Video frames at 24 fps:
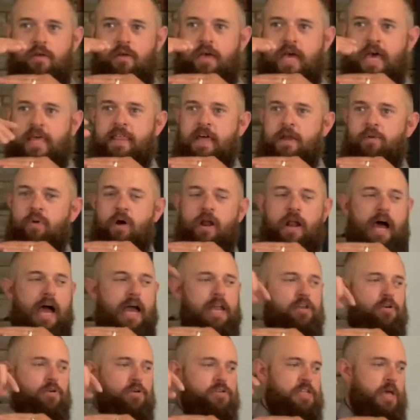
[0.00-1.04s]
And then what
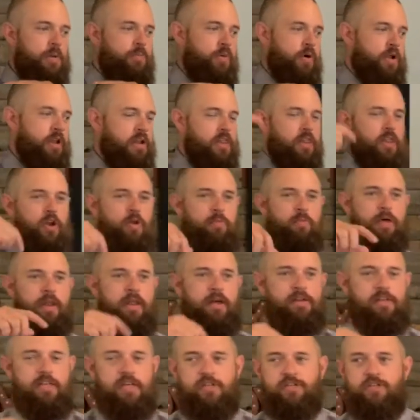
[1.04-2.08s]
I do is I put in a little bit
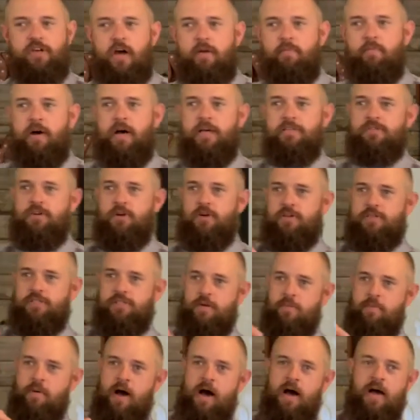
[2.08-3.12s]
of Dijon mustard,
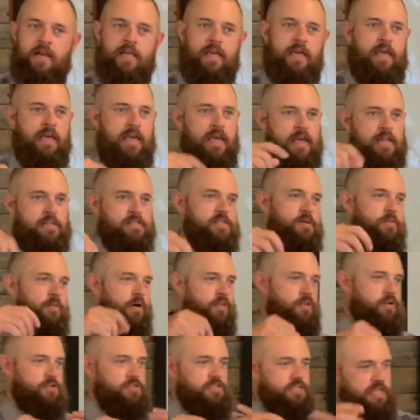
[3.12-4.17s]
some honey, and some
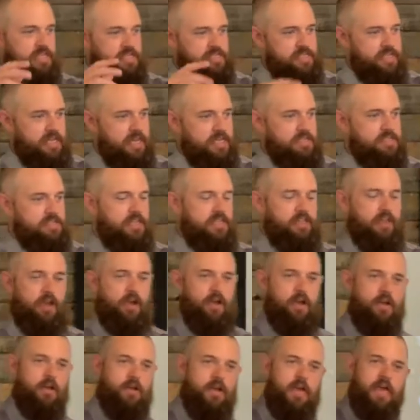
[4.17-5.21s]
other seasonings in
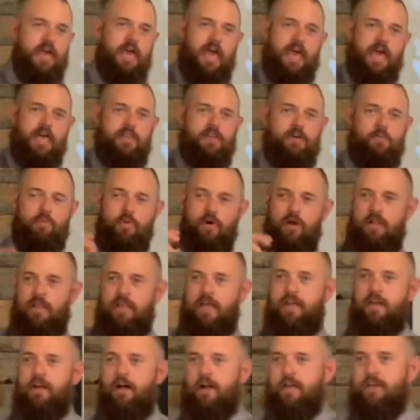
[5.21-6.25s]
there. And you put a
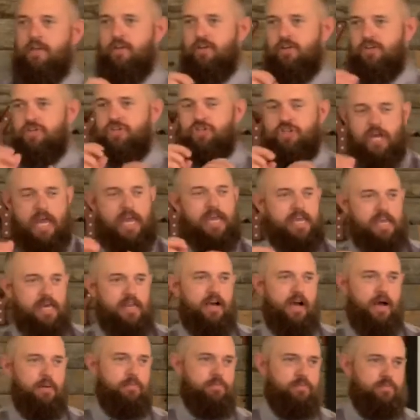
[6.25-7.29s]
lid on it, you shake it
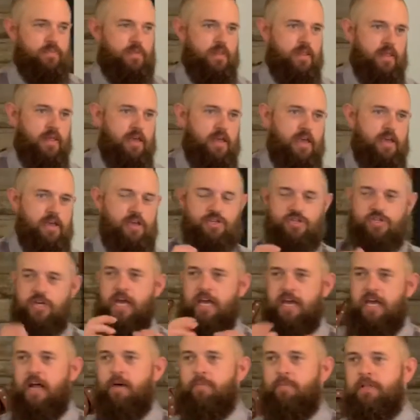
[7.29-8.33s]
up. You
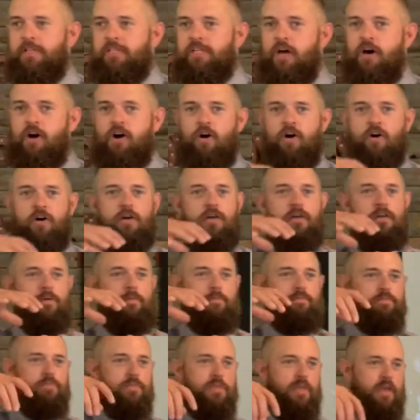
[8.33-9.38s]
shake it up until
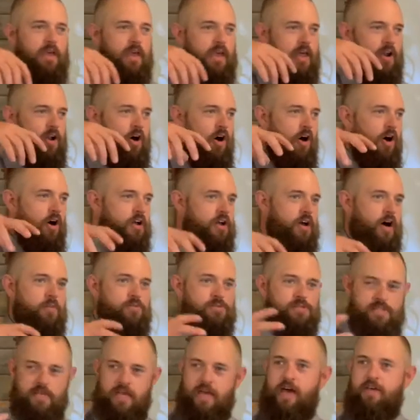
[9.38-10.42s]
it all
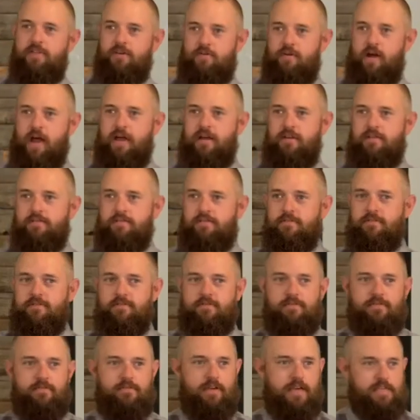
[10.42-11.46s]
comes together, right?
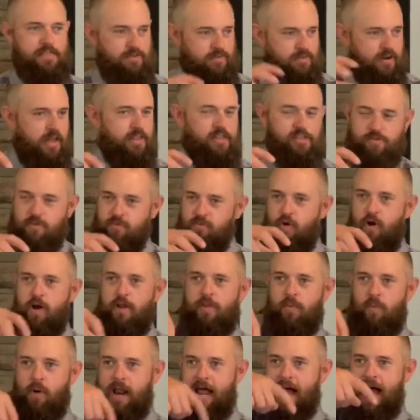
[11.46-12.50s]
You guys ever done this before? And
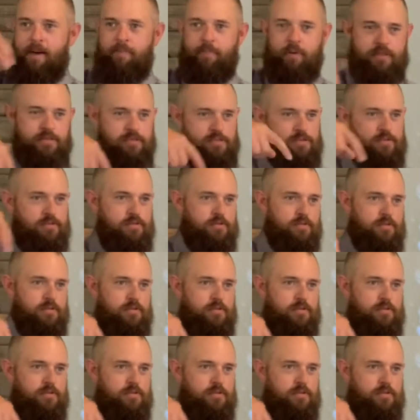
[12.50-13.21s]
then what happens?